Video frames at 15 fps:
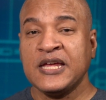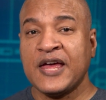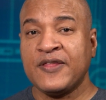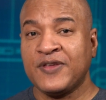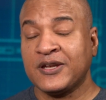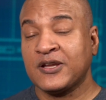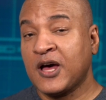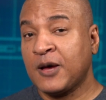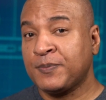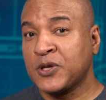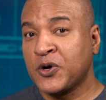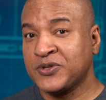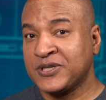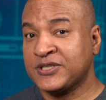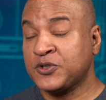and then
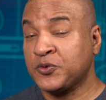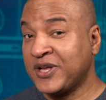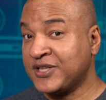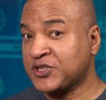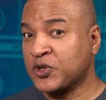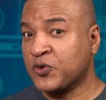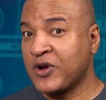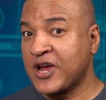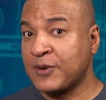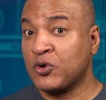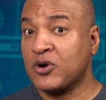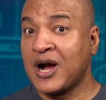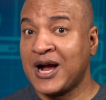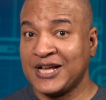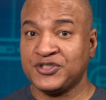upload it to Instagram
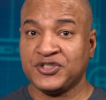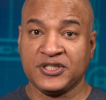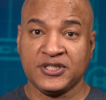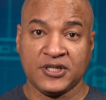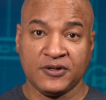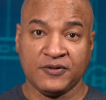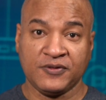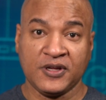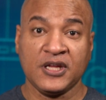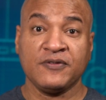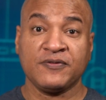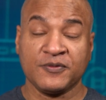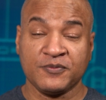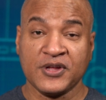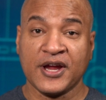or IGTV
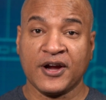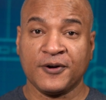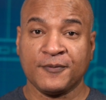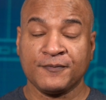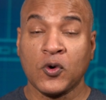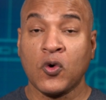from there.